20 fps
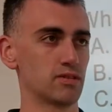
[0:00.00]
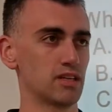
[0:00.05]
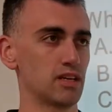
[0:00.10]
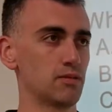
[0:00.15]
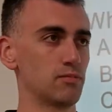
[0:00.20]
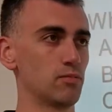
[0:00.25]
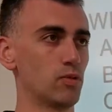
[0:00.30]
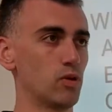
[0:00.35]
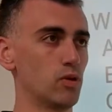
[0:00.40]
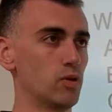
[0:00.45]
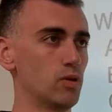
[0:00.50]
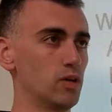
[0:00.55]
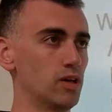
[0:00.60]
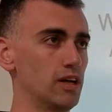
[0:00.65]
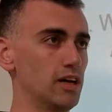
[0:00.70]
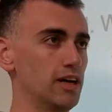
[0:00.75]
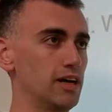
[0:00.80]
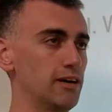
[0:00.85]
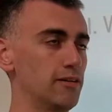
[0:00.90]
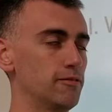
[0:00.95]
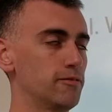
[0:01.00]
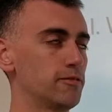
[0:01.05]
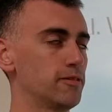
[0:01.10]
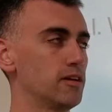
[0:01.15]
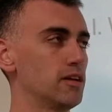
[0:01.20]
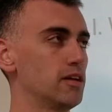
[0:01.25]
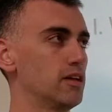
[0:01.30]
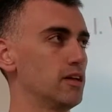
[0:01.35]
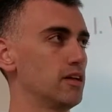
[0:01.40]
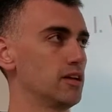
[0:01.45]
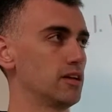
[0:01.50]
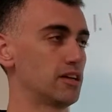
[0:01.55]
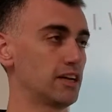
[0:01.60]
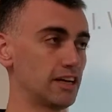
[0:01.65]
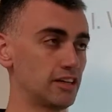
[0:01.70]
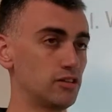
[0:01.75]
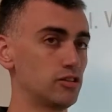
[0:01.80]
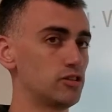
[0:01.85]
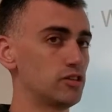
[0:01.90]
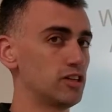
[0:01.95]
A mole of
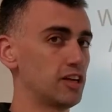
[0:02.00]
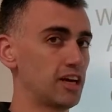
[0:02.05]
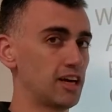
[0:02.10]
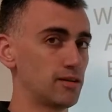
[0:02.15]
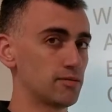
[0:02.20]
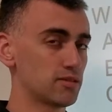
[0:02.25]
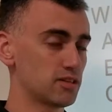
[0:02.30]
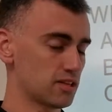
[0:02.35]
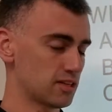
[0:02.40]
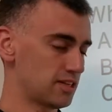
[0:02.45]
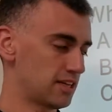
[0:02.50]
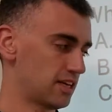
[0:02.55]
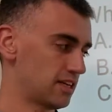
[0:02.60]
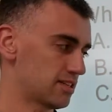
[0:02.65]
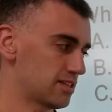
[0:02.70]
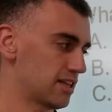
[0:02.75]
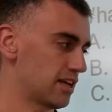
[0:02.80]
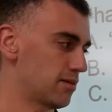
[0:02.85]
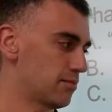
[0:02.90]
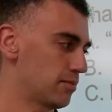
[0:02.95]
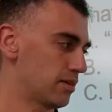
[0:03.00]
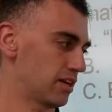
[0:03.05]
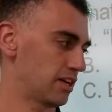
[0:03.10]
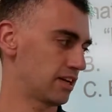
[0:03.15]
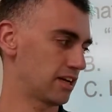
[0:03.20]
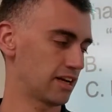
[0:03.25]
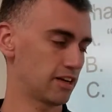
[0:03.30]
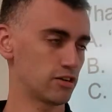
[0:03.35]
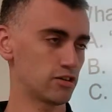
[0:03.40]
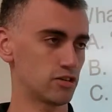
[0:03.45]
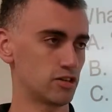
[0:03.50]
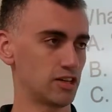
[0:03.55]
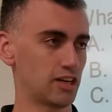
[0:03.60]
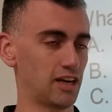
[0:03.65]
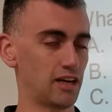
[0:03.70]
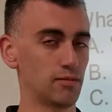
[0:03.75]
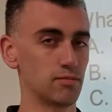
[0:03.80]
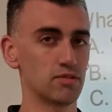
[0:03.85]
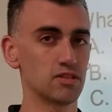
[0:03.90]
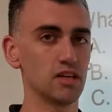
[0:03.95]
nitrogen atoms contains that many nitrogen
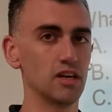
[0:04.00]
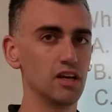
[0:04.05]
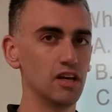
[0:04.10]
atoms.